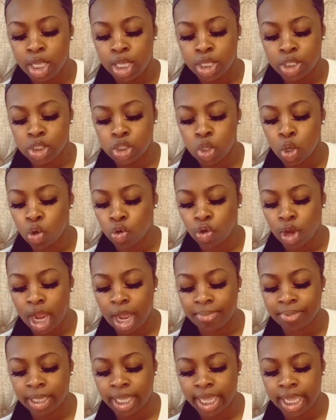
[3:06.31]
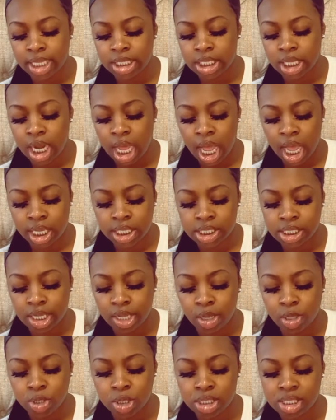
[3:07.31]
snow crab legs and
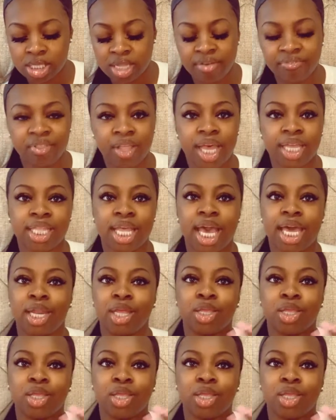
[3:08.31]
oxtails and stuff like that,